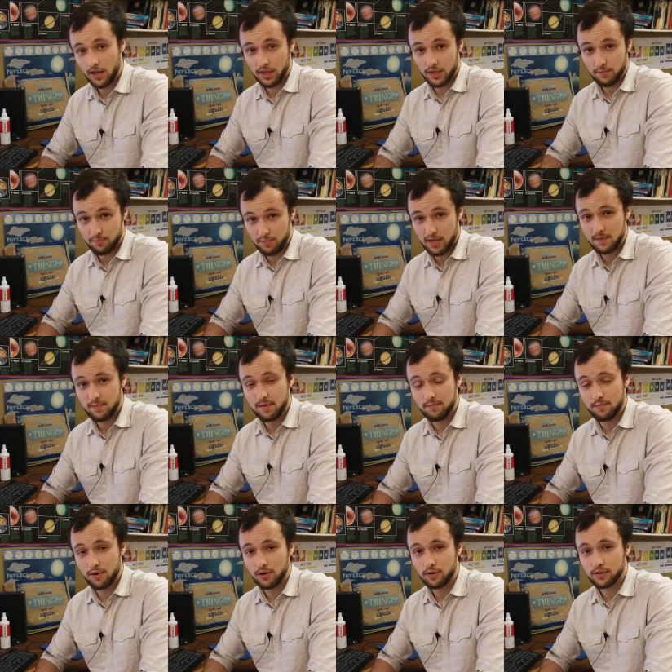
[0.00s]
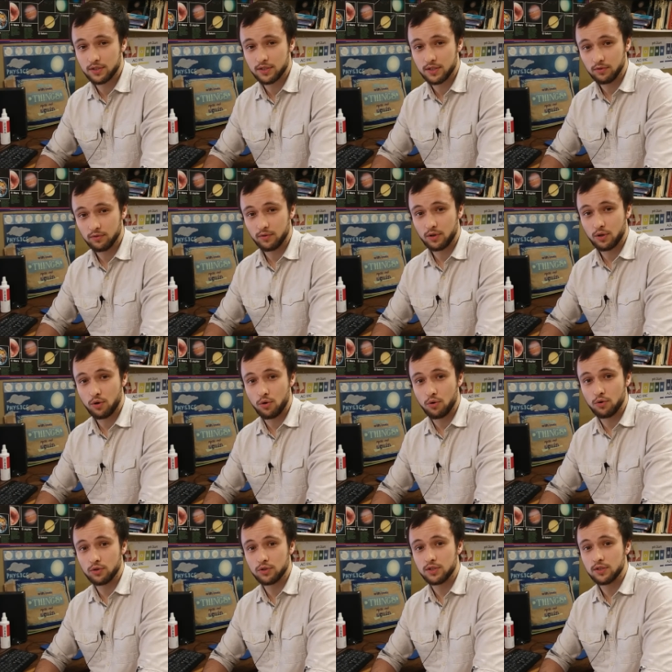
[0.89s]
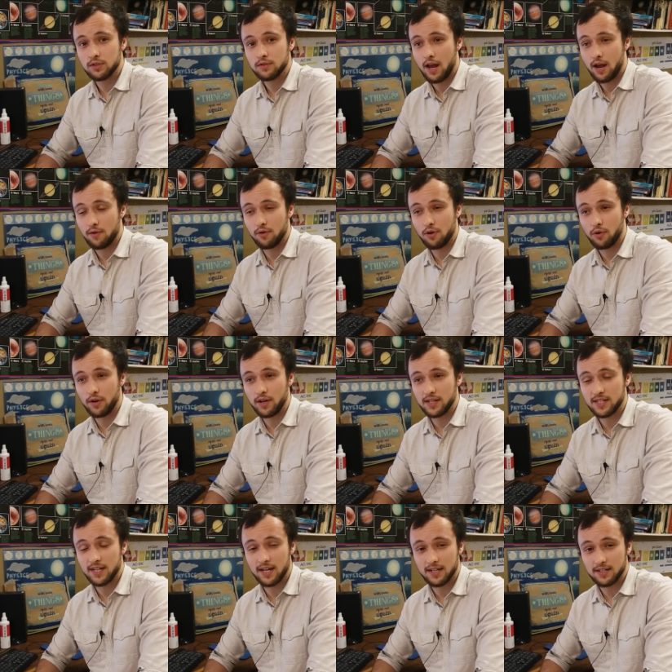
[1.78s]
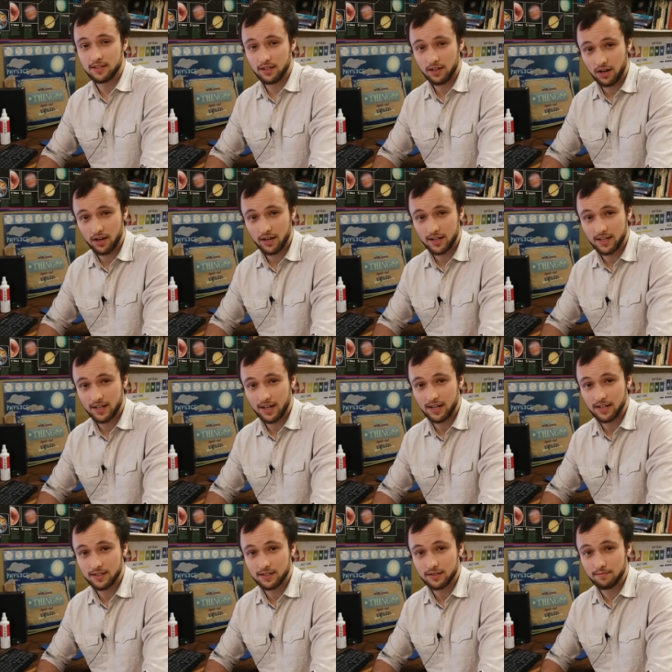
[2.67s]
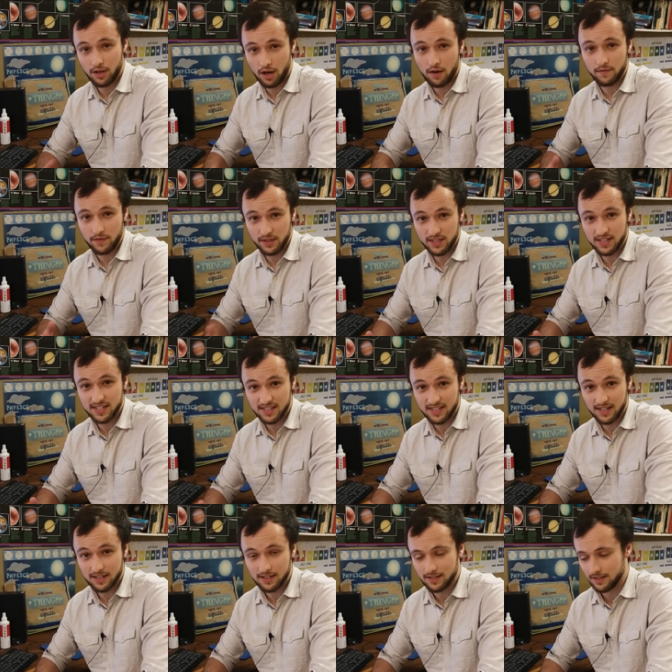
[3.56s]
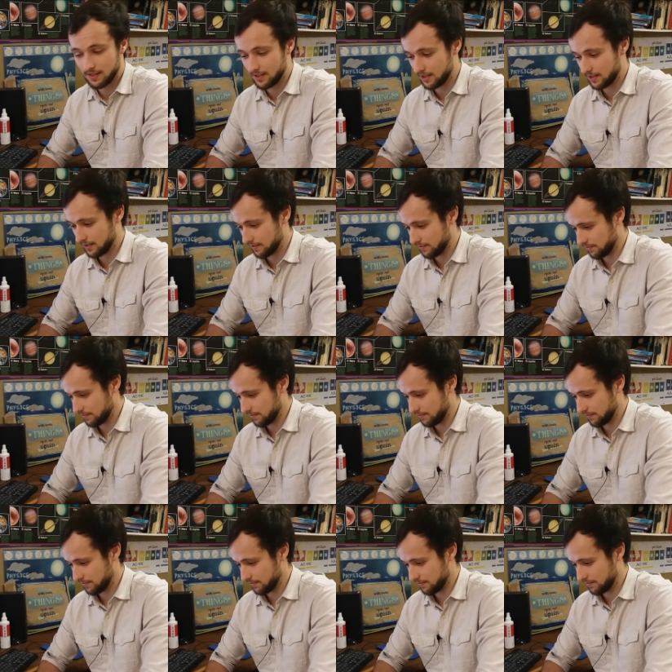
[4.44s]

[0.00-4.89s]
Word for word: And the beepy box will record how long it takes the light gate to cover this distance.